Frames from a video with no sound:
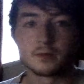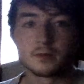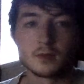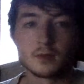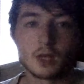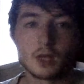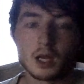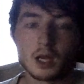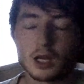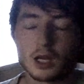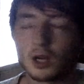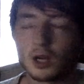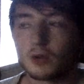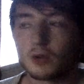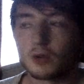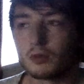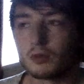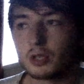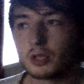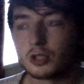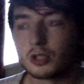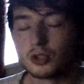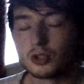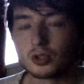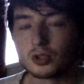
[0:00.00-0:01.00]
I can't really
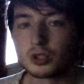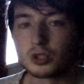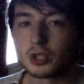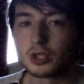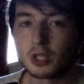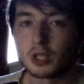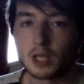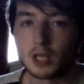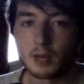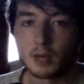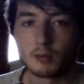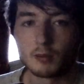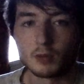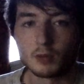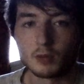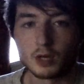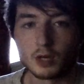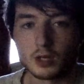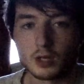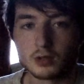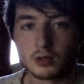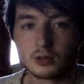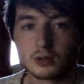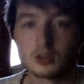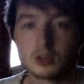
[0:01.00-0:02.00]
judge the camera
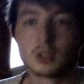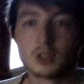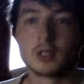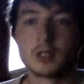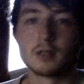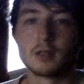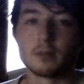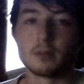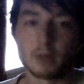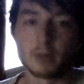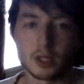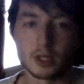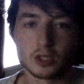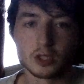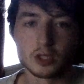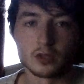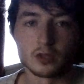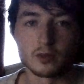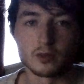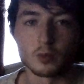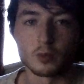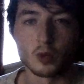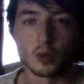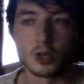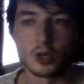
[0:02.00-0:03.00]
based off
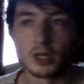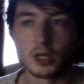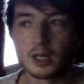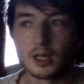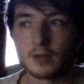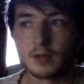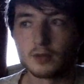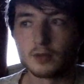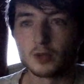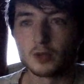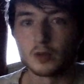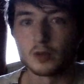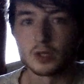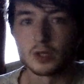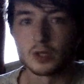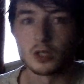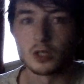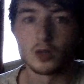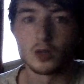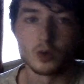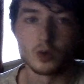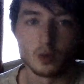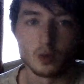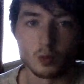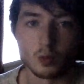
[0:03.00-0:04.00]
one day of using
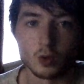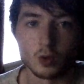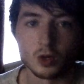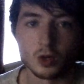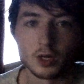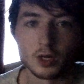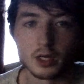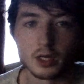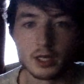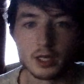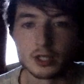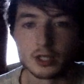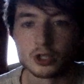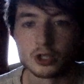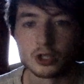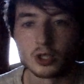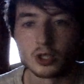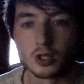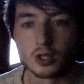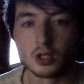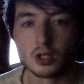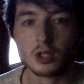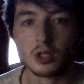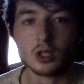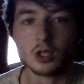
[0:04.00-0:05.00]
under one condition.
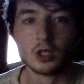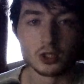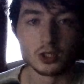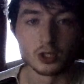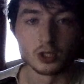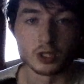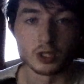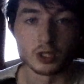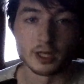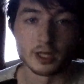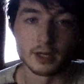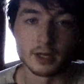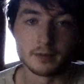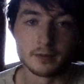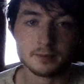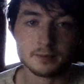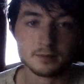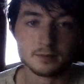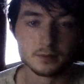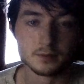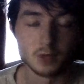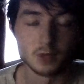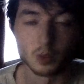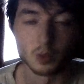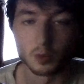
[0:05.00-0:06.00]
So yeah,
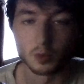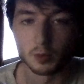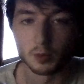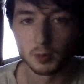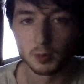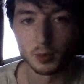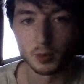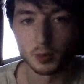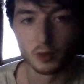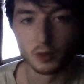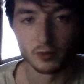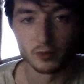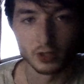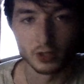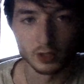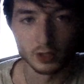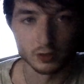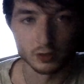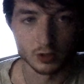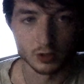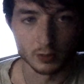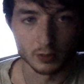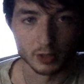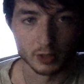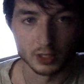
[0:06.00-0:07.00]
there will be more videos
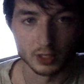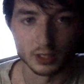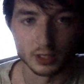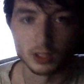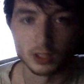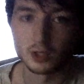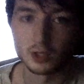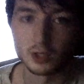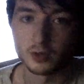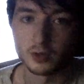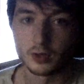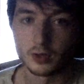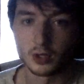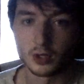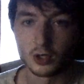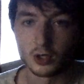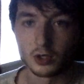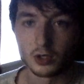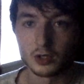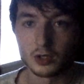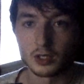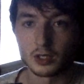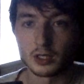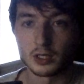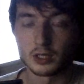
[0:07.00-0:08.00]
coming, including the
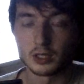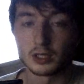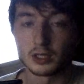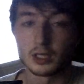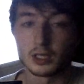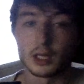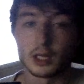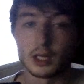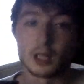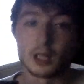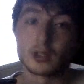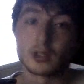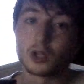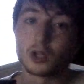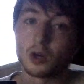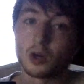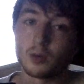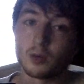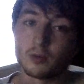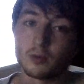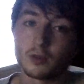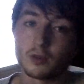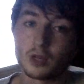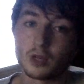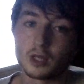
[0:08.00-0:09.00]
Contax, and
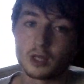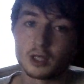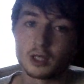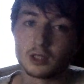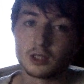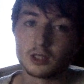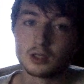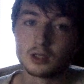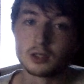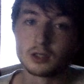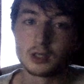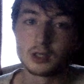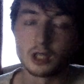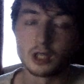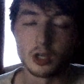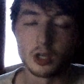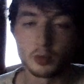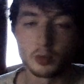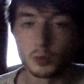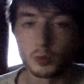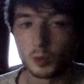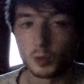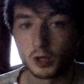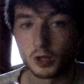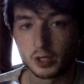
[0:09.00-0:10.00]
hopefully it'll
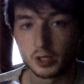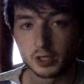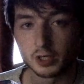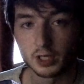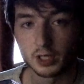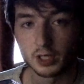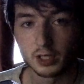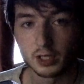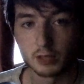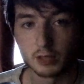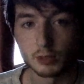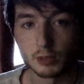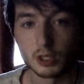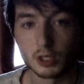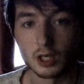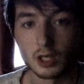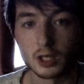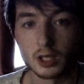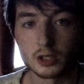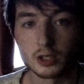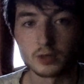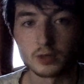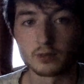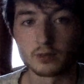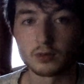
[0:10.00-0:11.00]
be one that stays in my
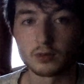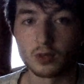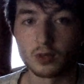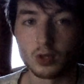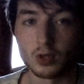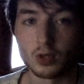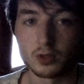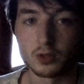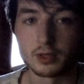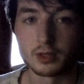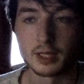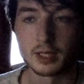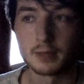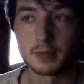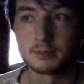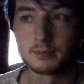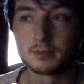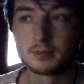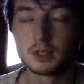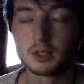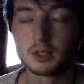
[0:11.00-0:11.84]
collection for a long time.